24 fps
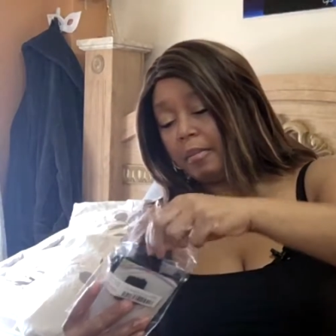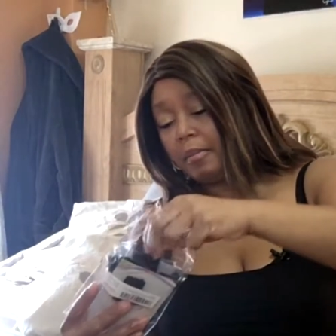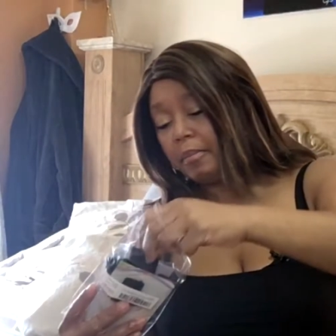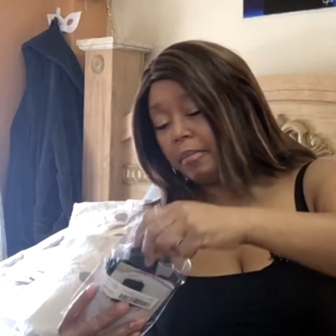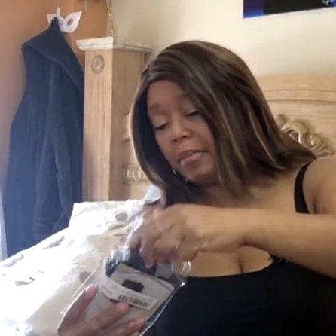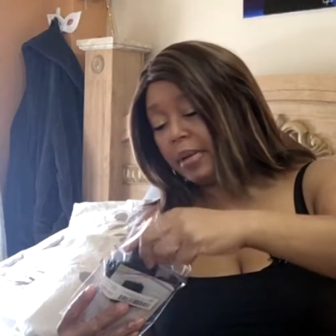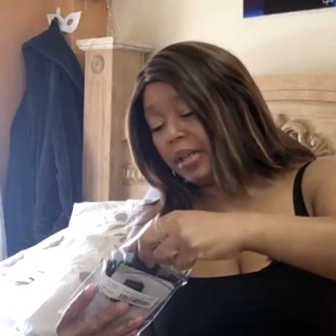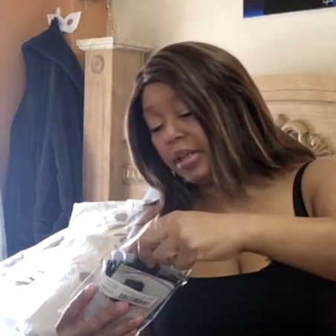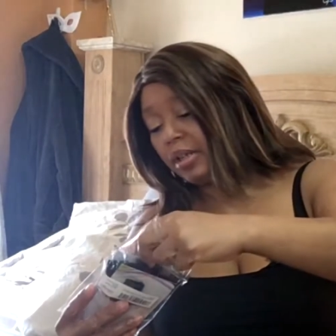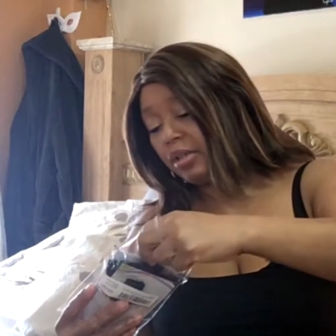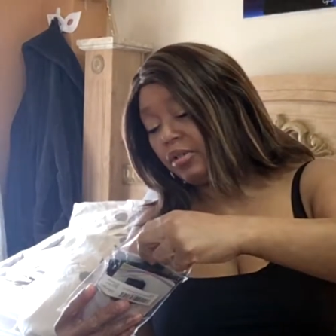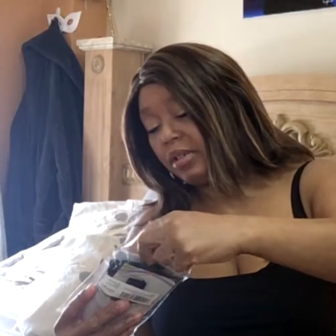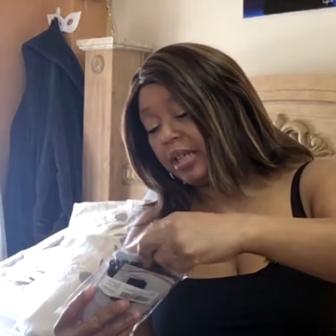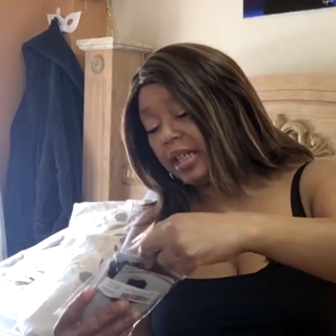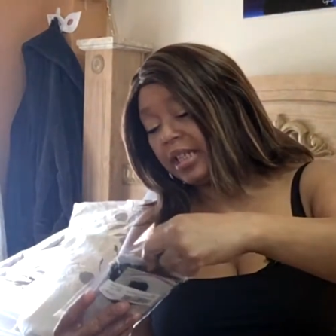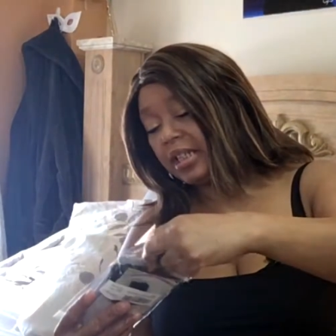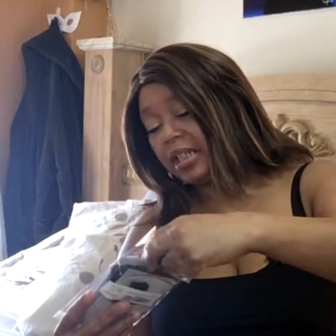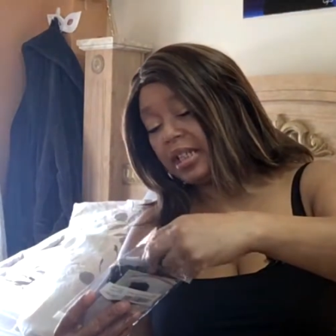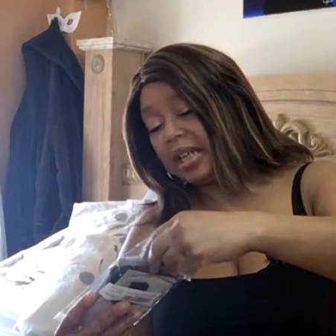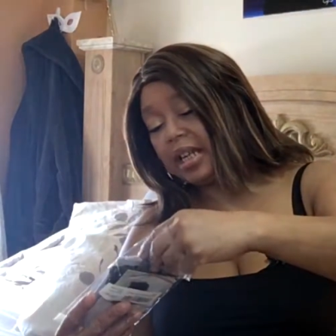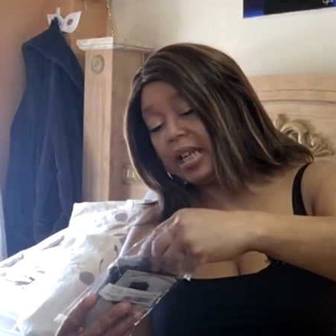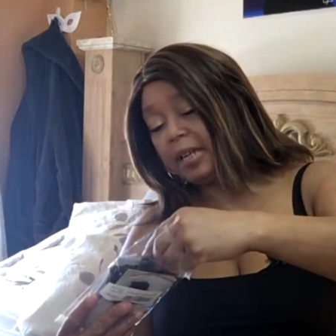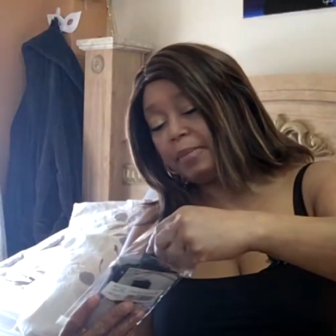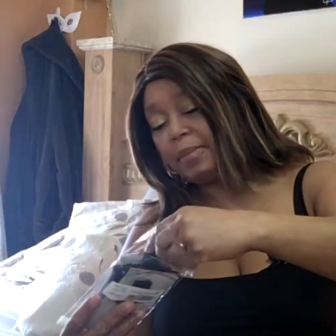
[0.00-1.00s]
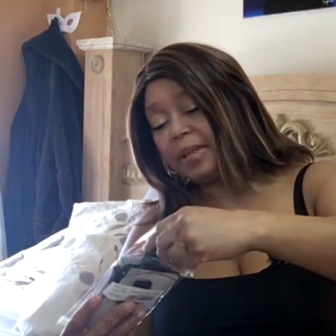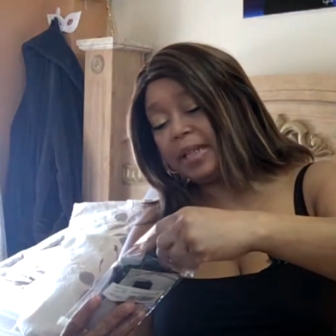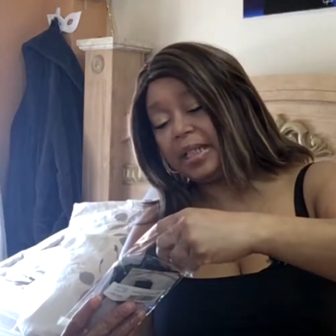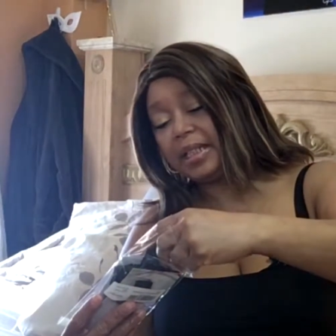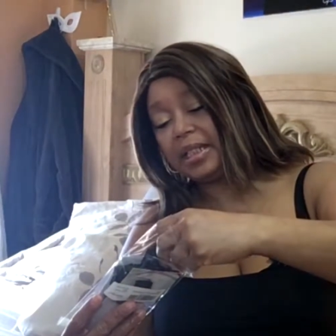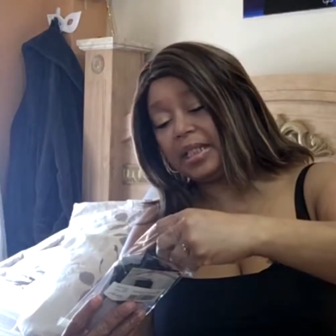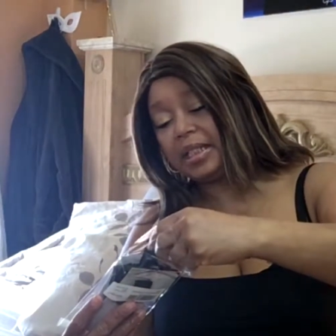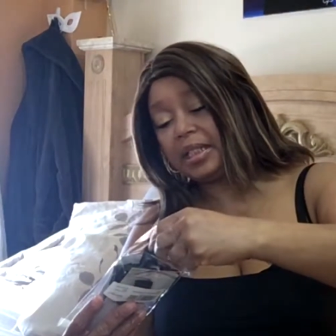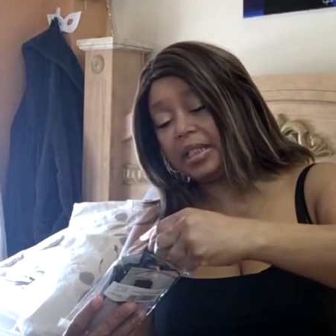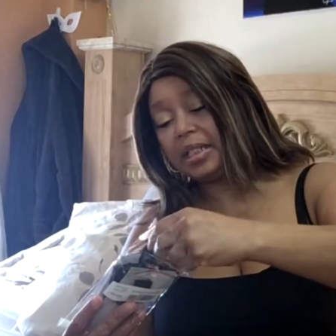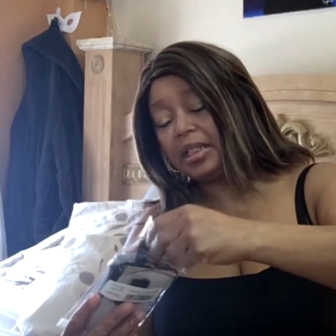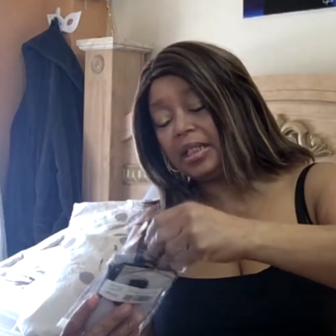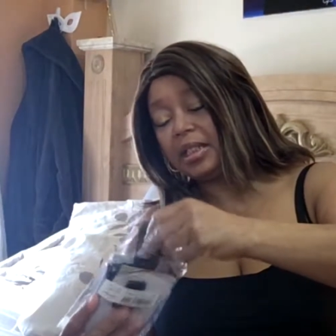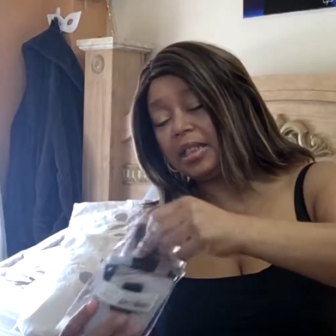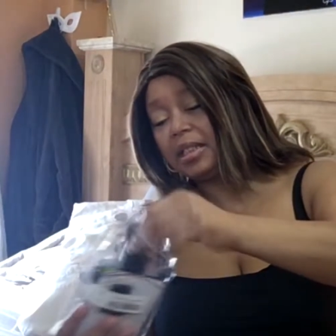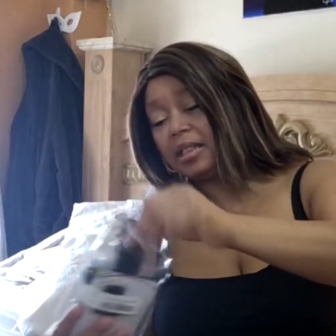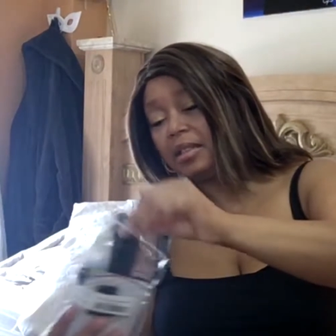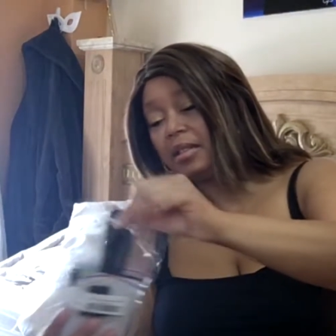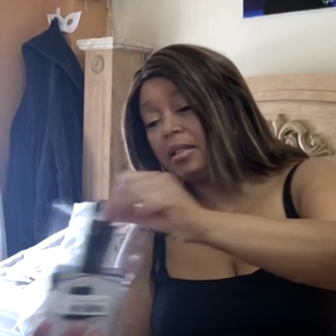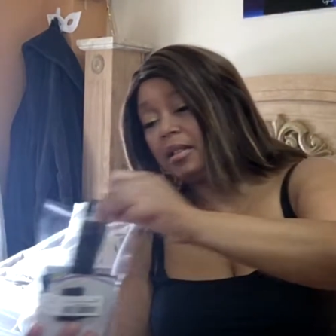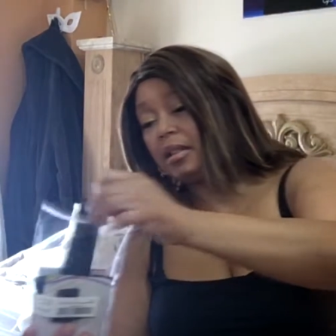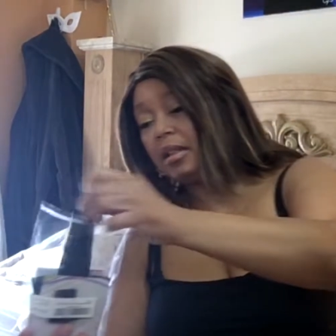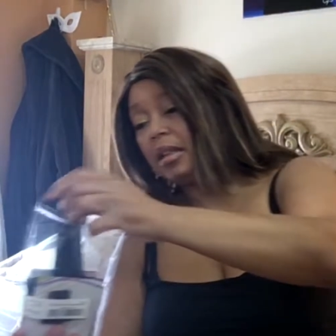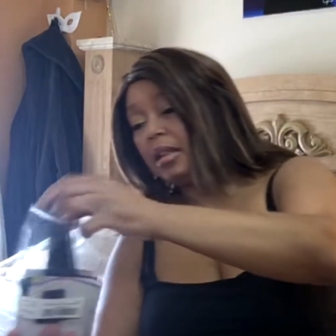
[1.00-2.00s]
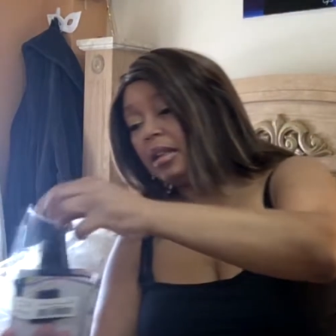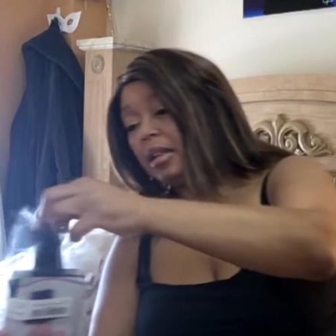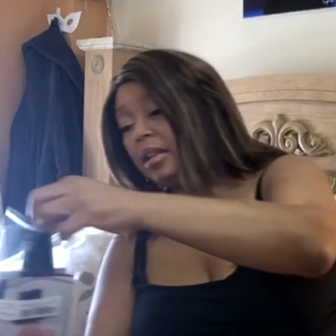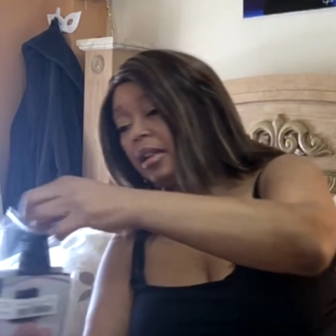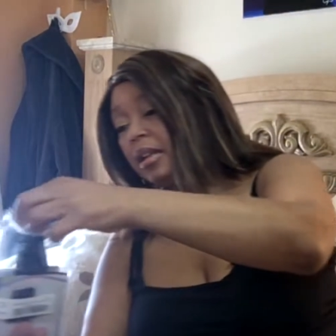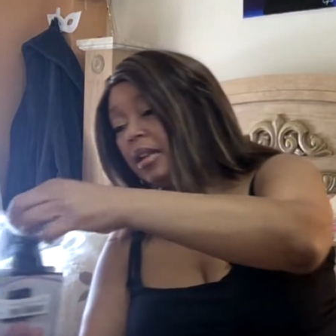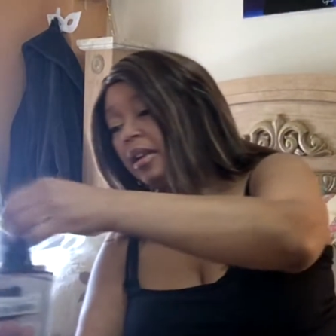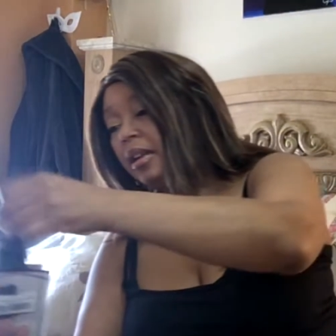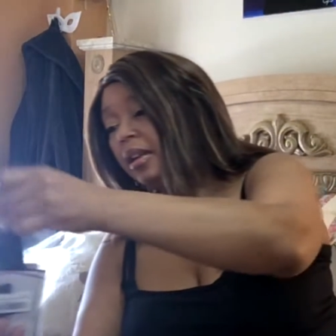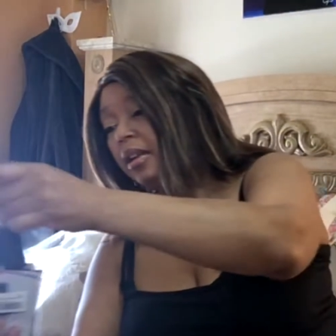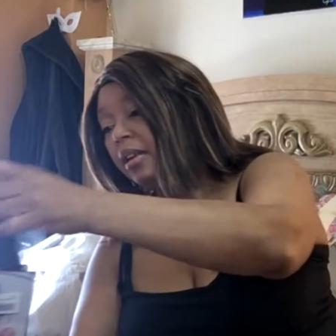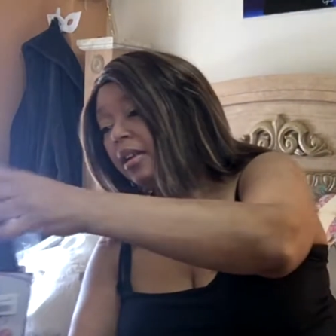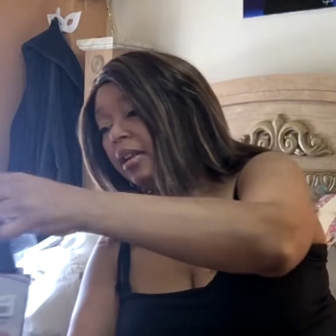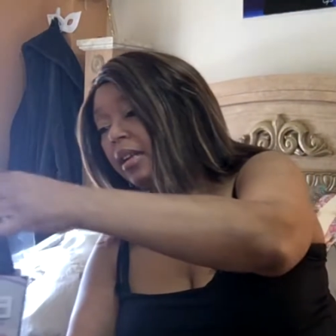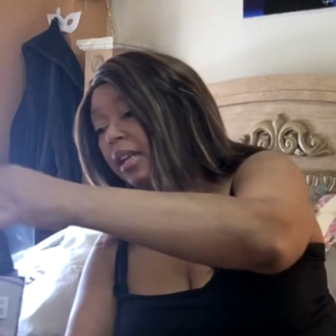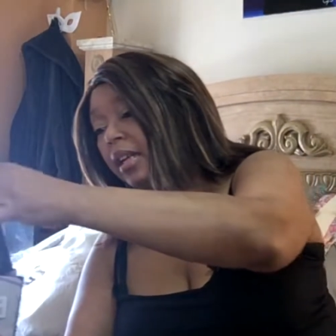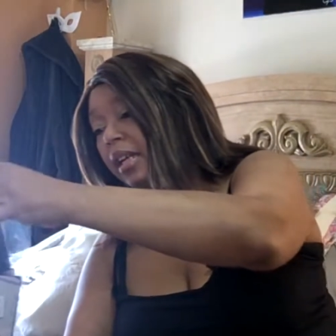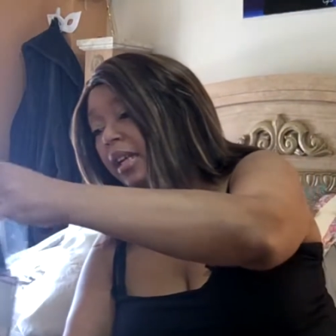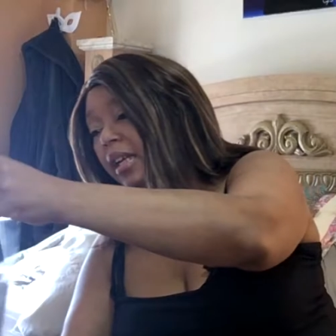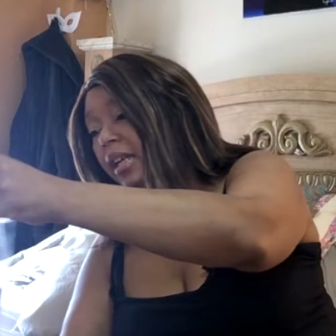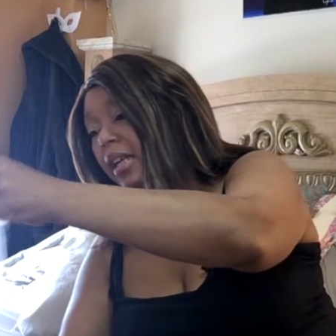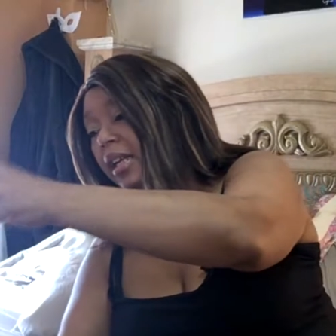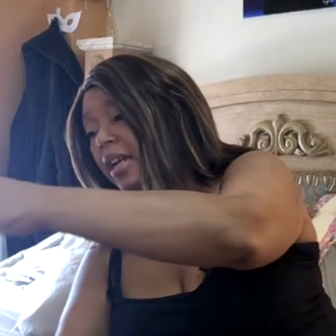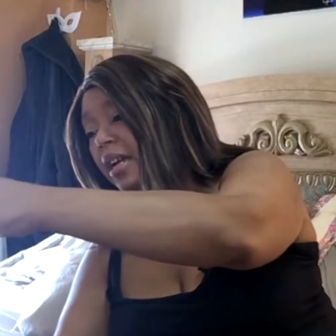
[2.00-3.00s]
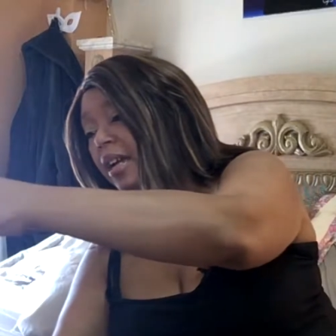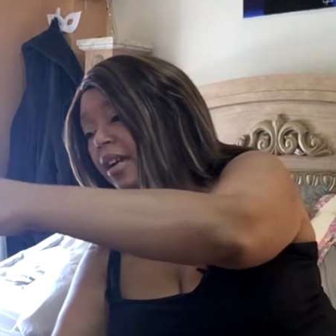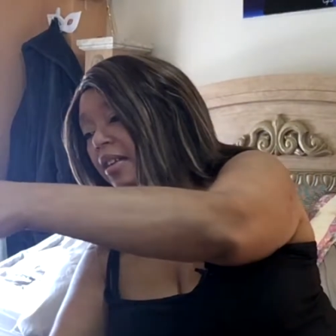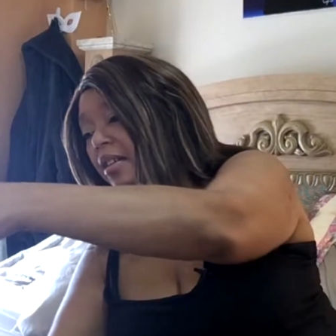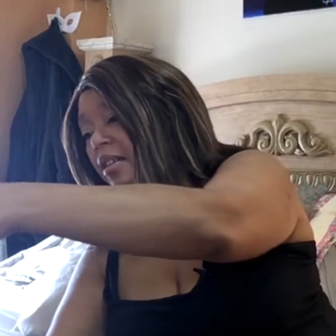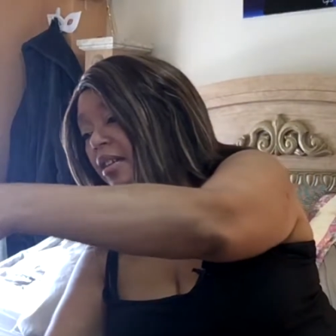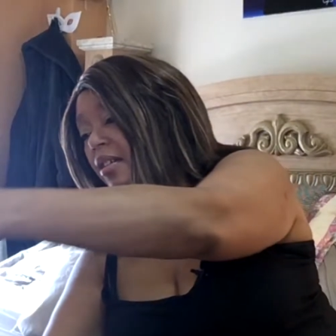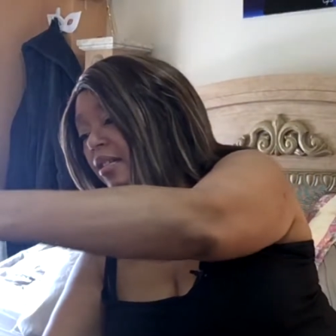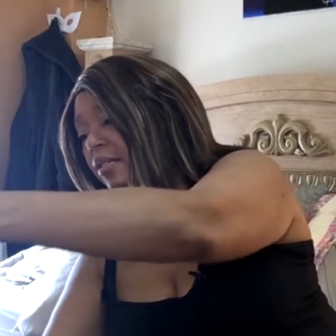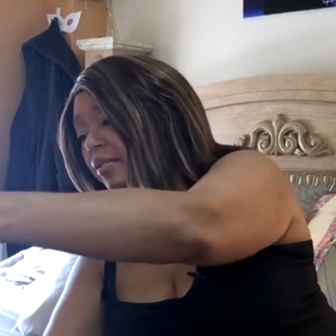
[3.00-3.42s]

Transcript: but you get 10 pieces, and